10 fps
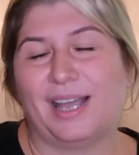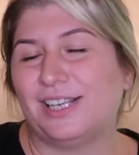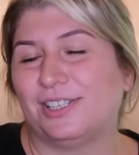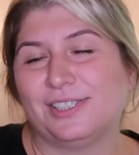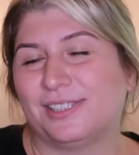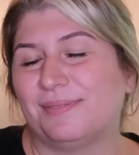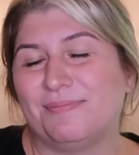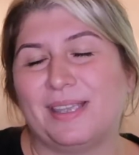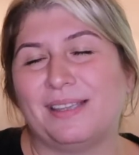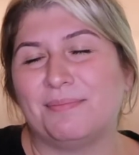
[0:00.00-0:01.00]

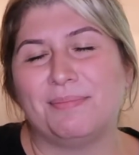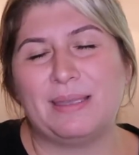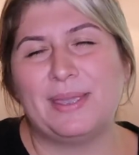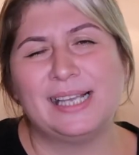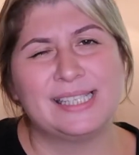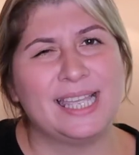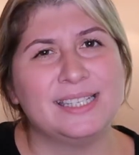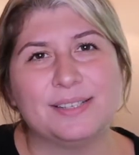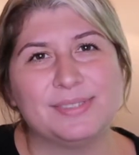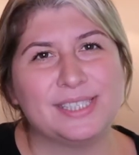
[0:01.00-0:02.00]
It maybe has a
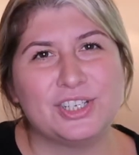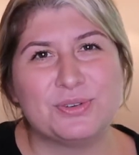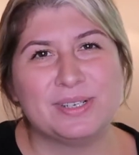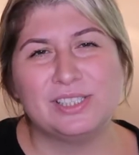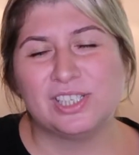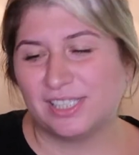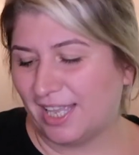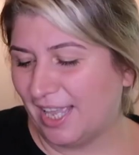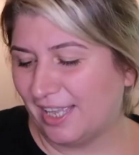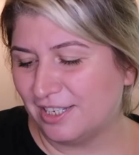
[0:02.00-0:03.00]
hint of citrus, just a
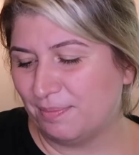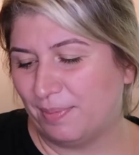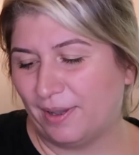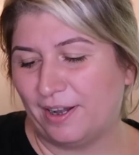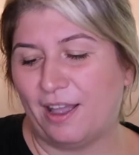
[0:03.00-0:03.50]
hint, but